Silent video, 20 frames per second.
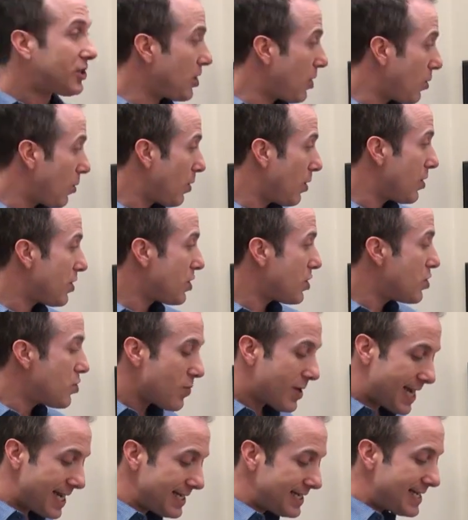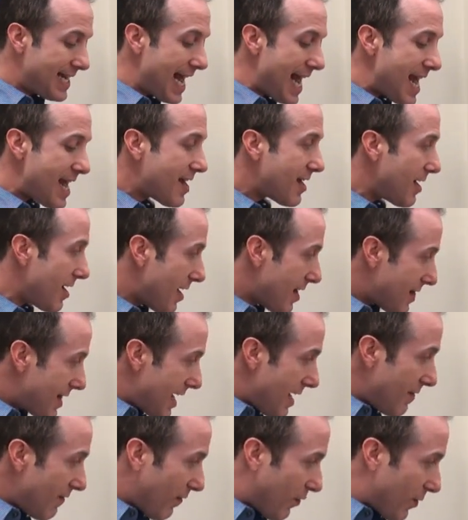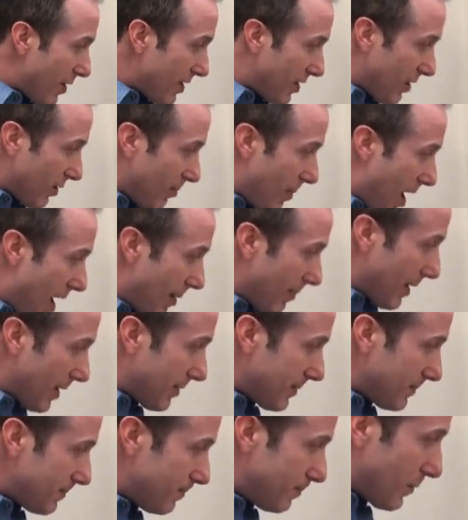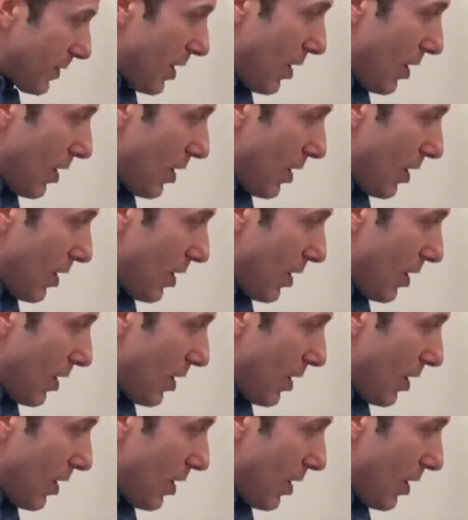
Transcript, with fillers: So you can take the infrared thermometer,